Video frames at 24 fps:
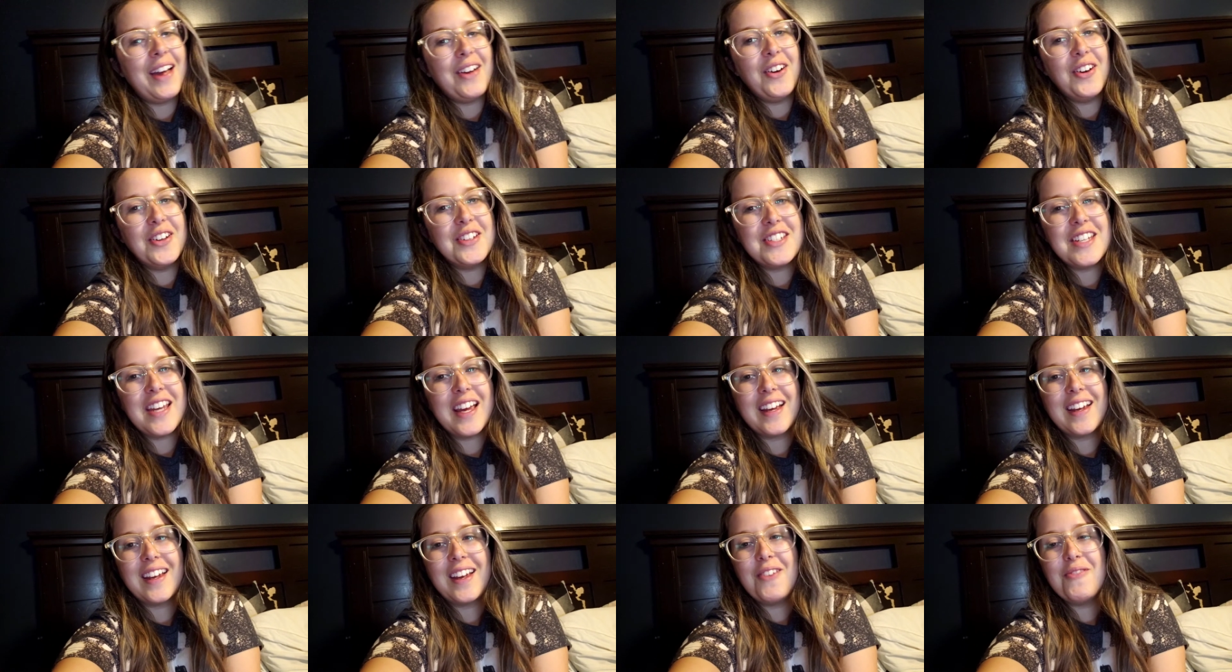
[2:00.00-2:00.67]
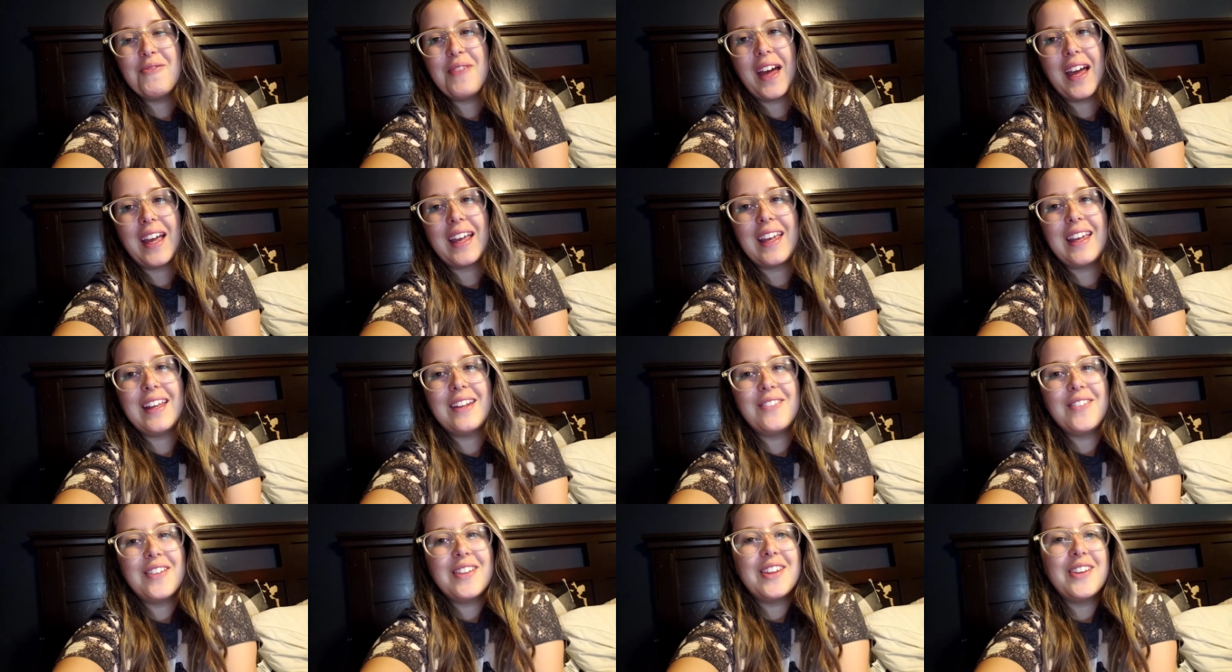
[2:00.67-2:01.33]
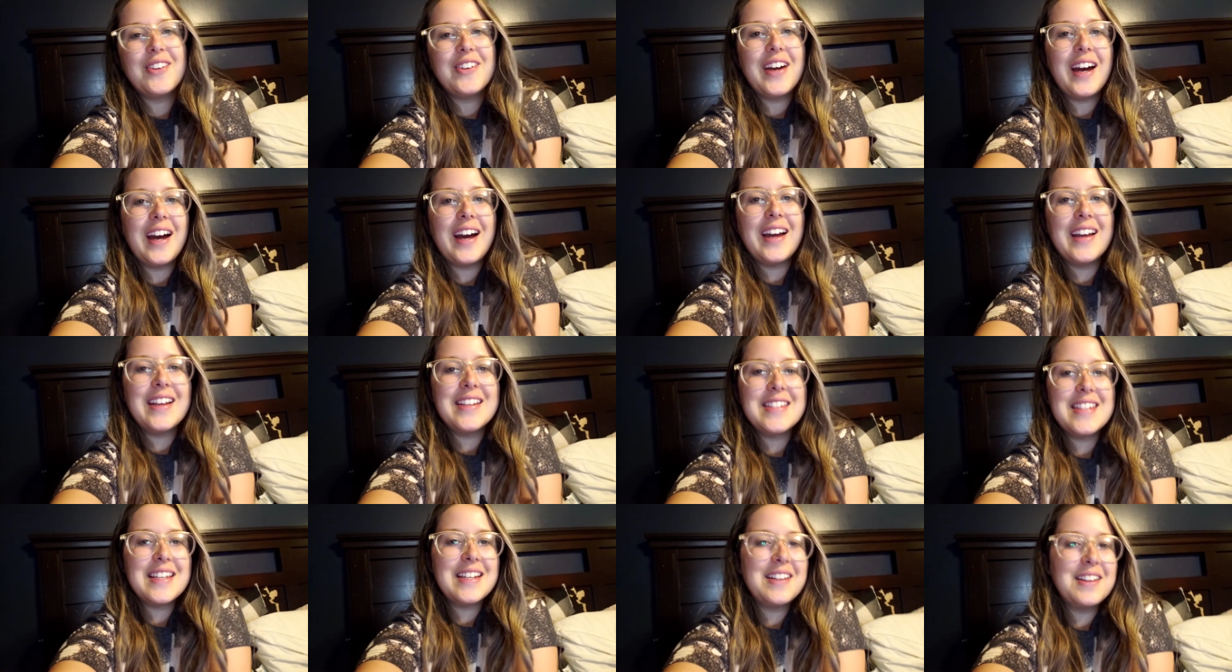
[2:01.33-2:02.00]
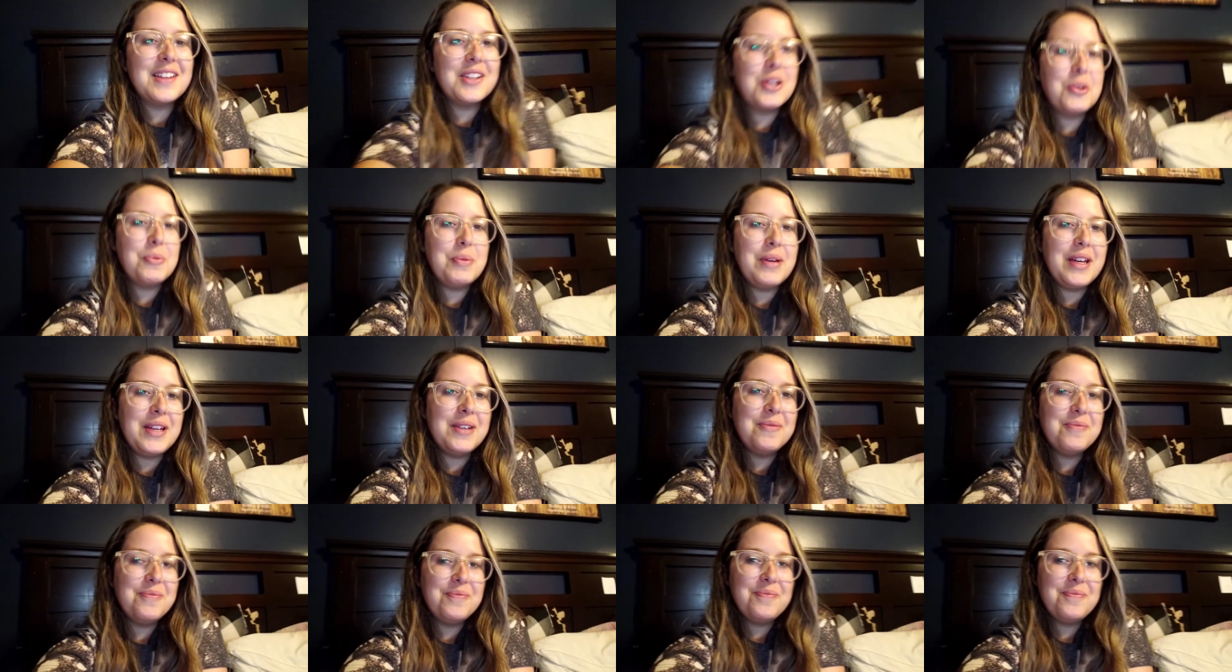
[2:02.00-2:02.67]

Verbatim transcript: I will check back in with you guys in a little bit.